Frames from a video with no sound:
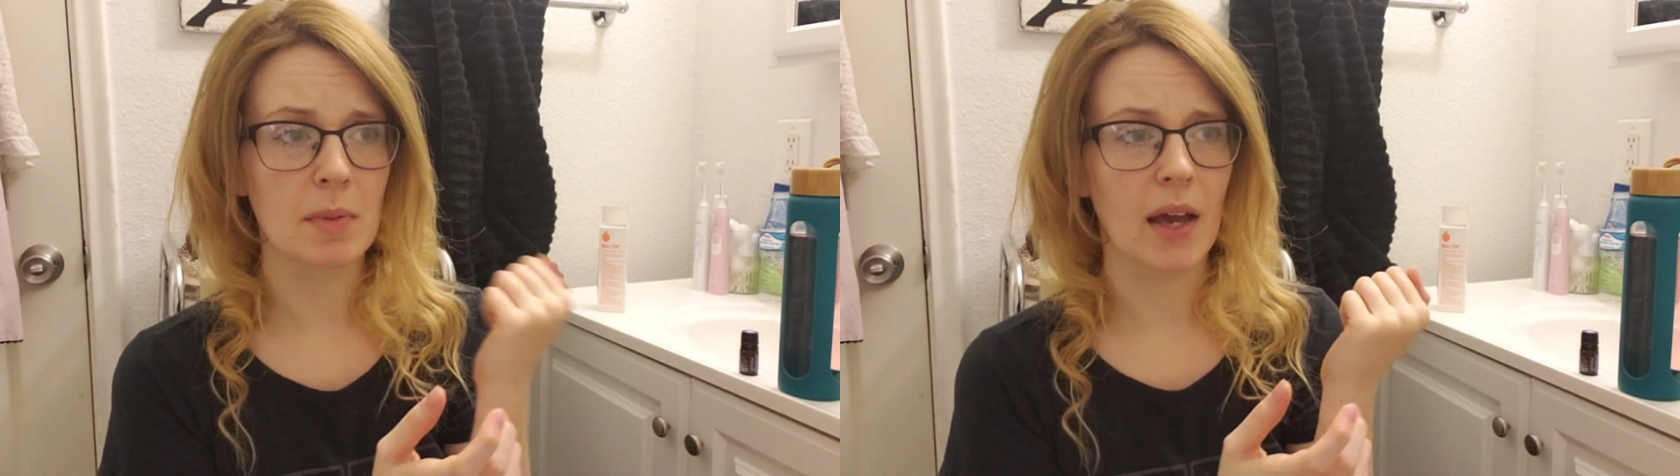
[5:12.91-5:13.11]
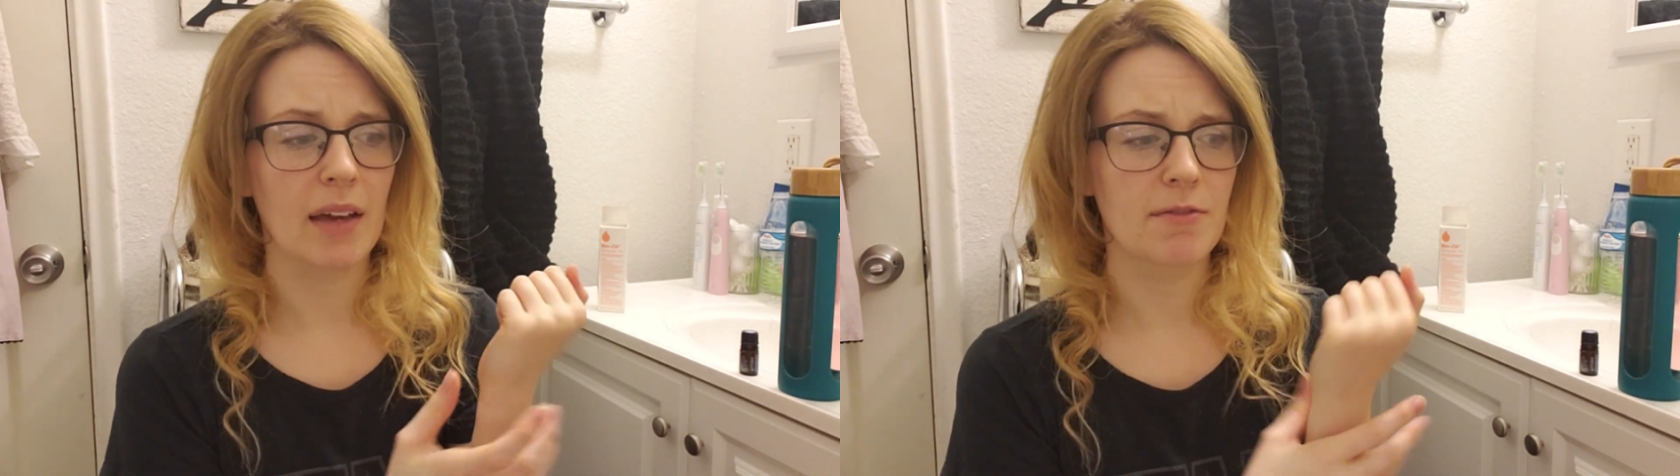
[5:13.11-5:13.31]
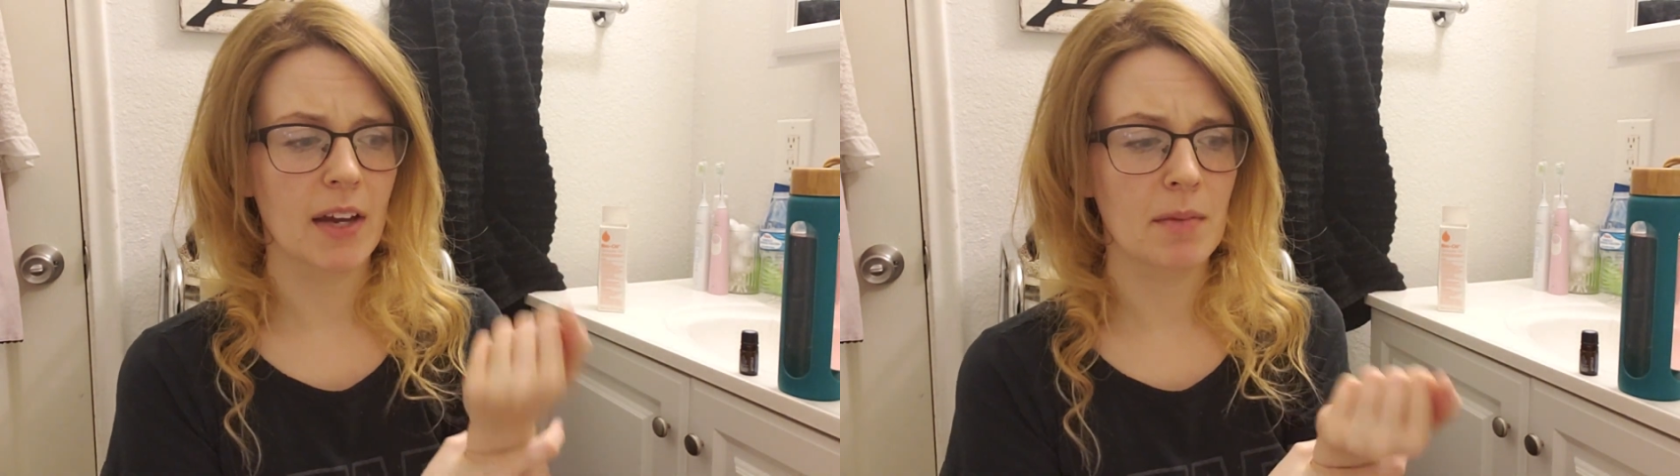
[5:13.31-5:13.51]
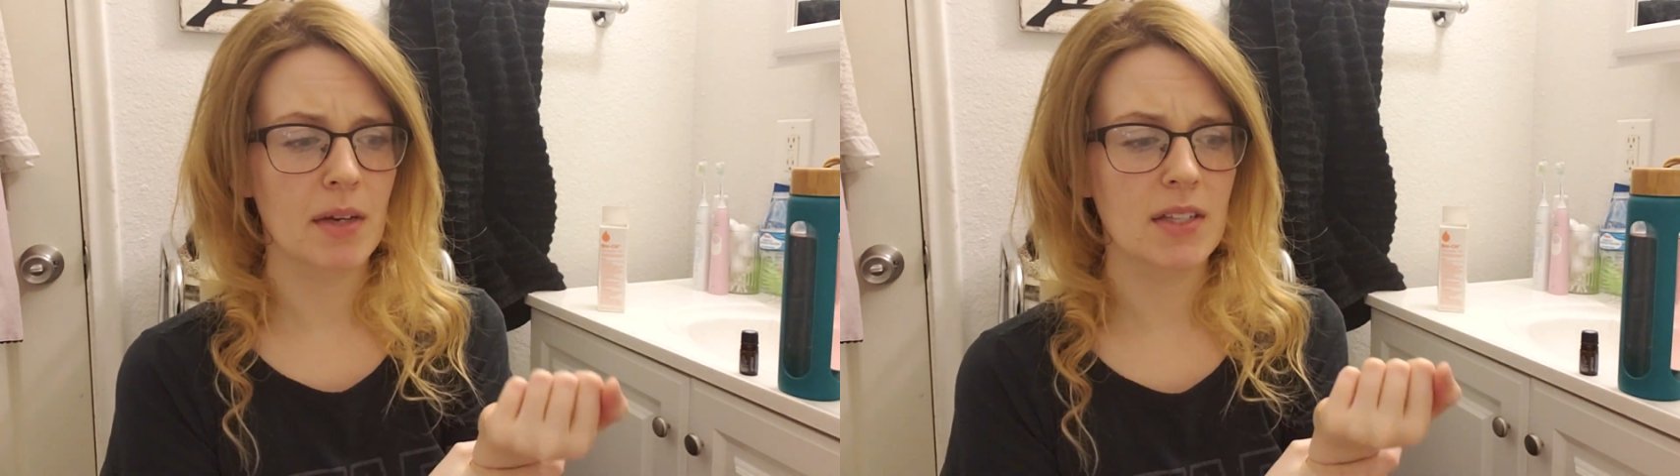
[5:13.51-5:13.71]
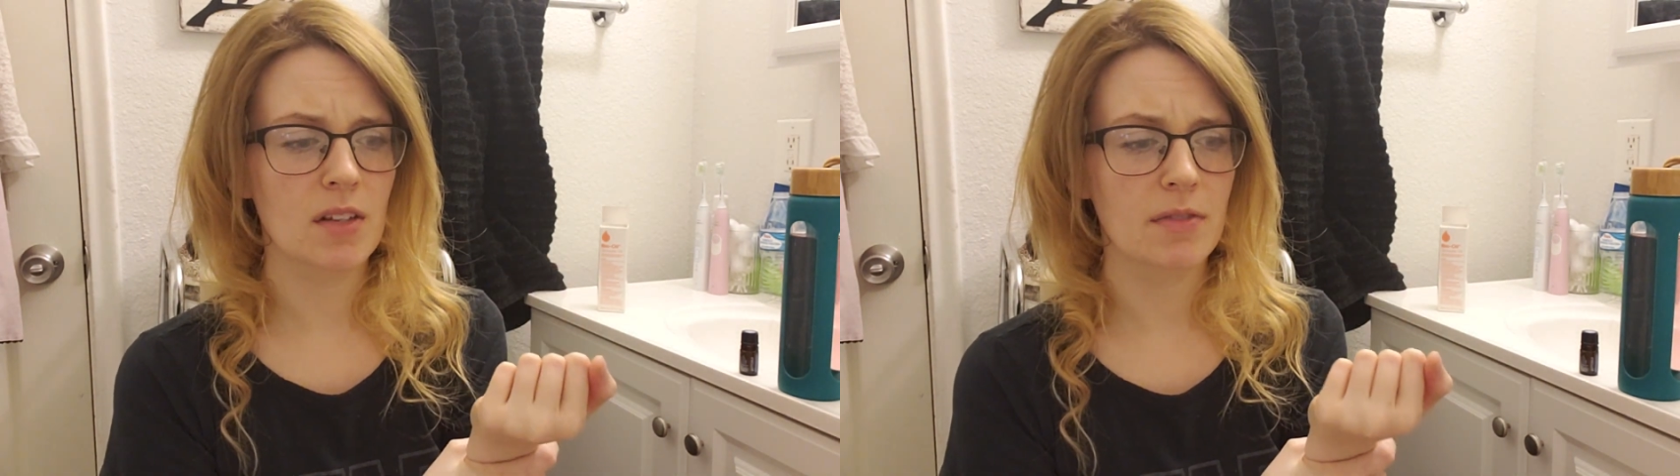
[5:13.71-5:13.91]
but I find
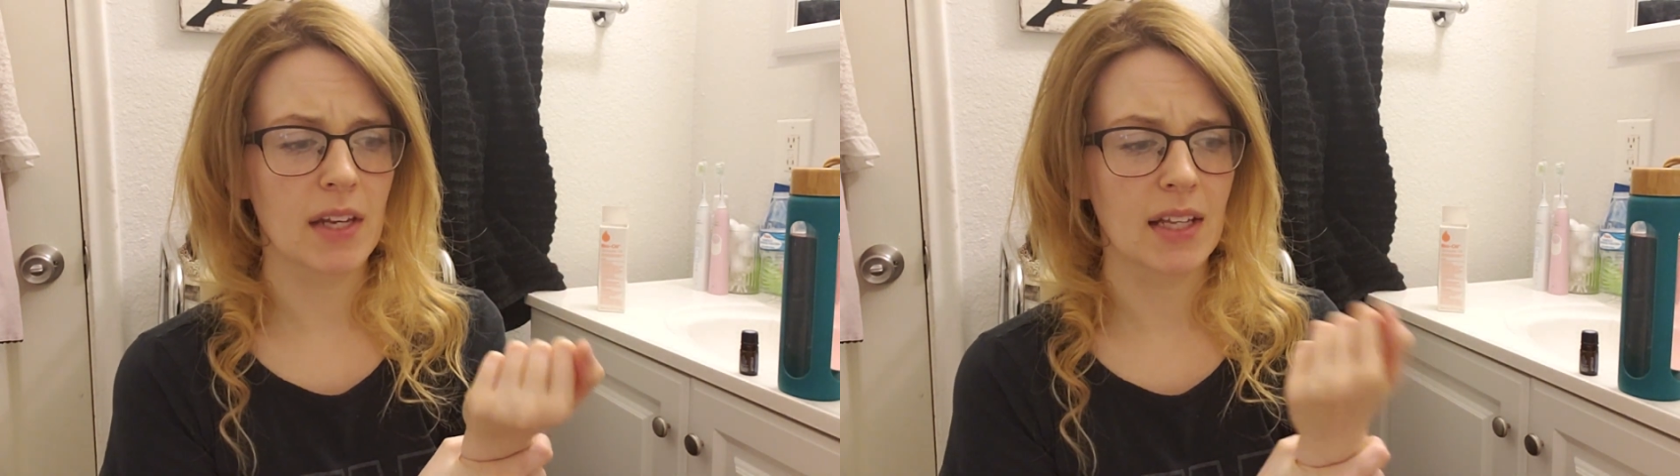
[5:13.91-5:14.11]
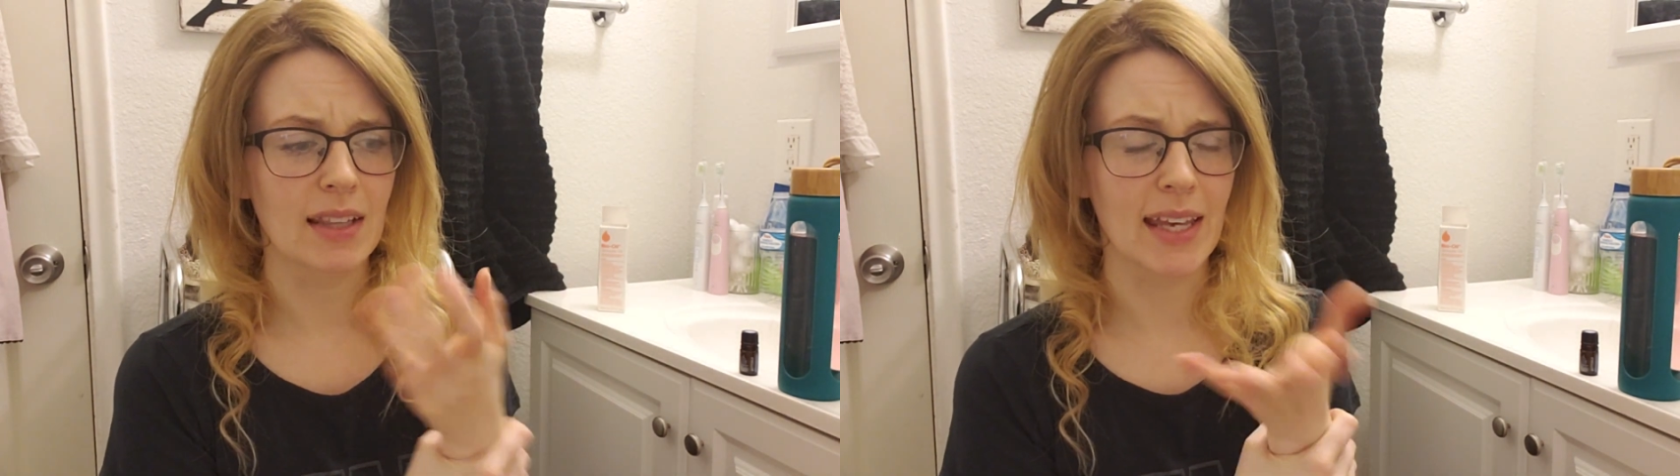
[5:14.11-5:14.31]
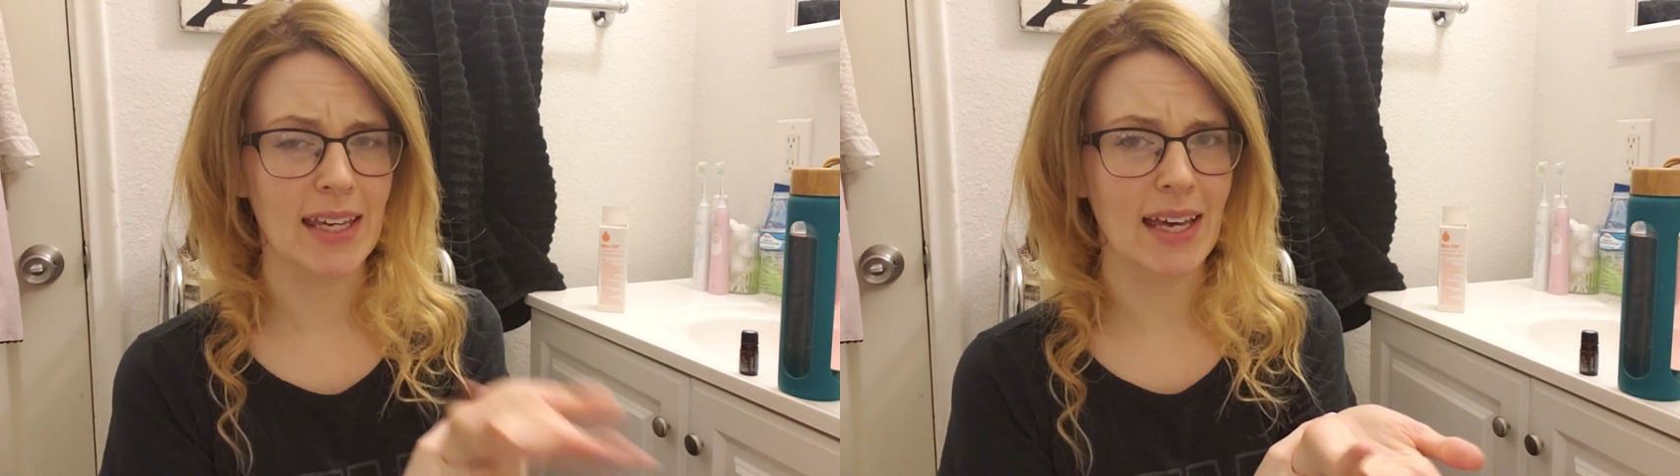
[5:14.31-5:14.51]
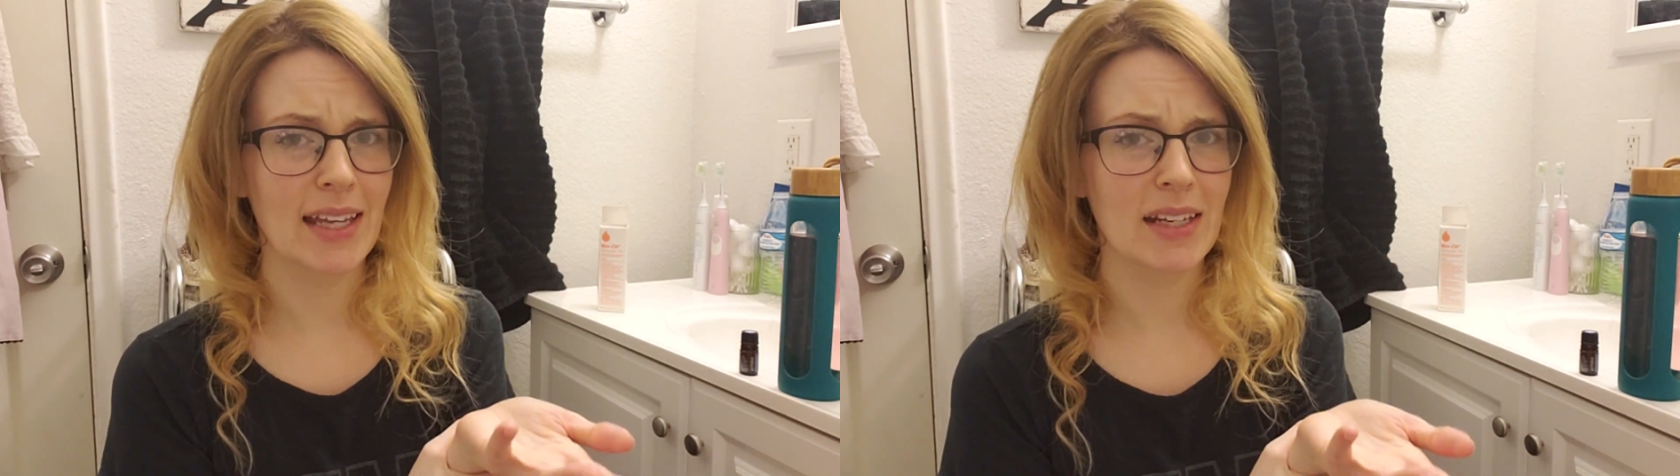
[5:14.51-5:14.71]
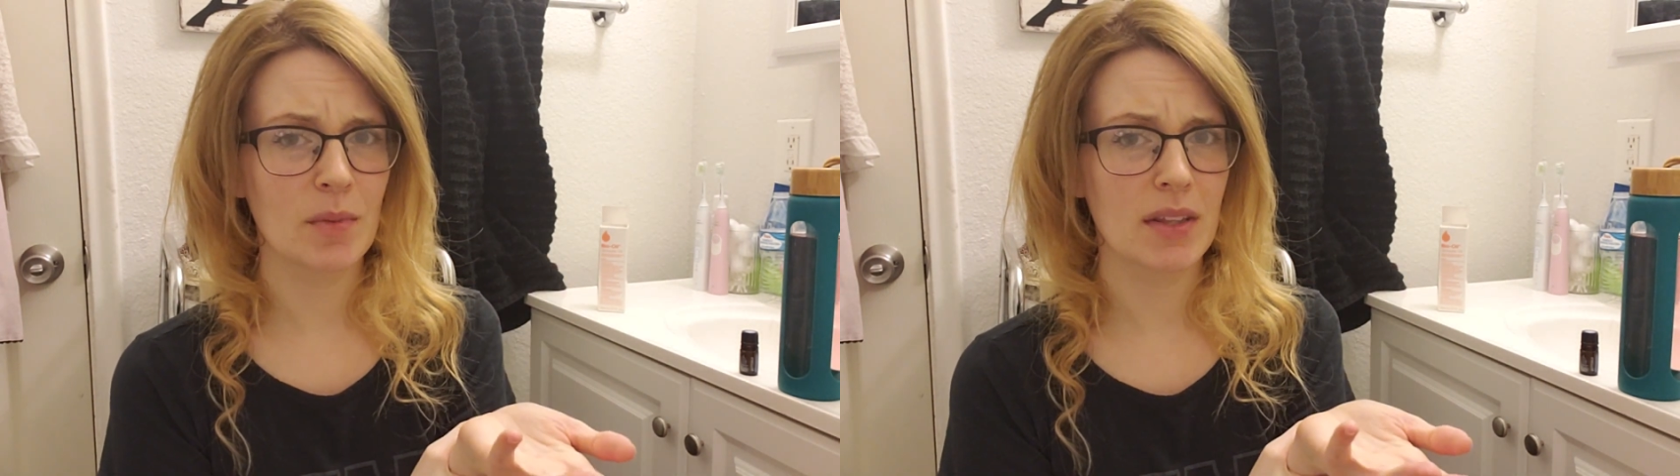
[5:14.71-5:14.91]
myself getting
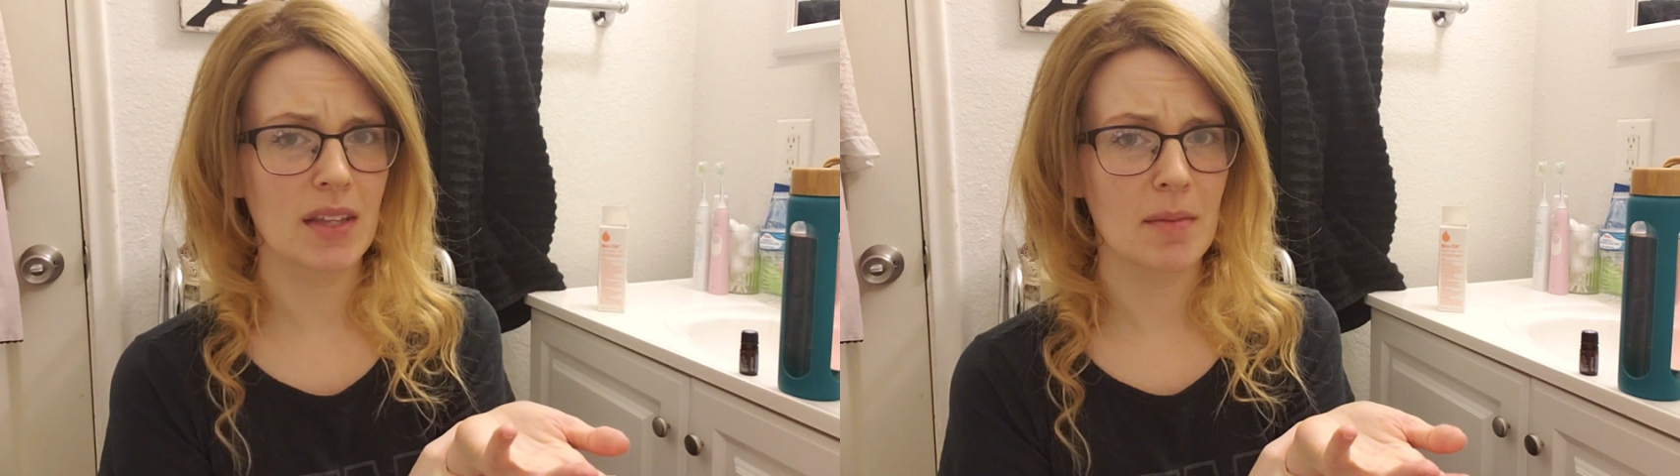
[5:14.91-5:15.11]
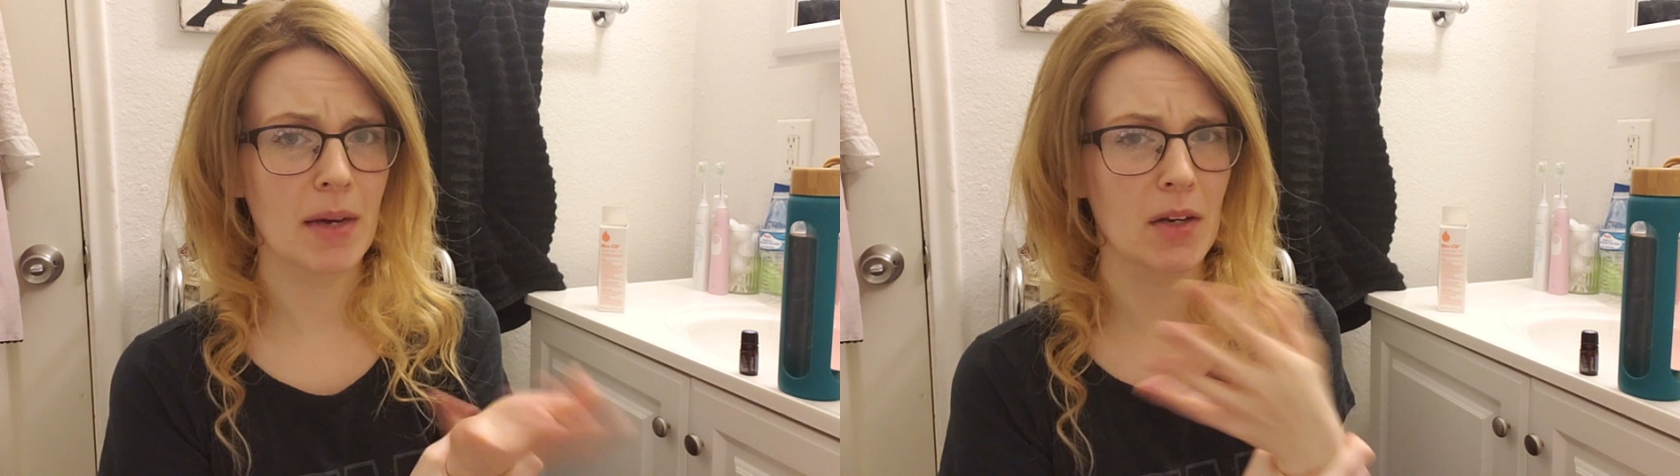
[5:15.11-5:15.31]
lightheaded with them.